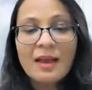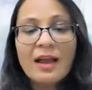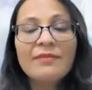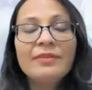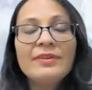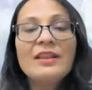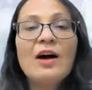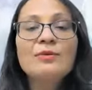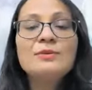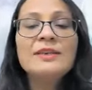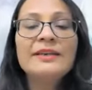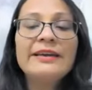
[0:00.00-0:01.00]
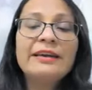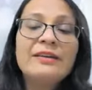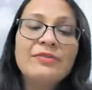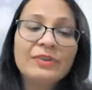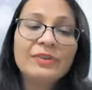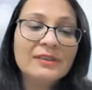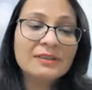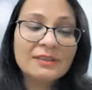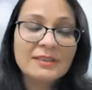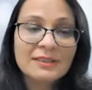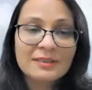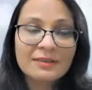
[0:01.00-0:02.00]
And without any
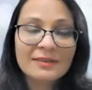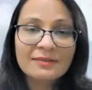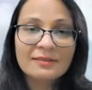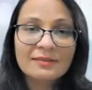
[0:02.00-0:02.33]
efforts,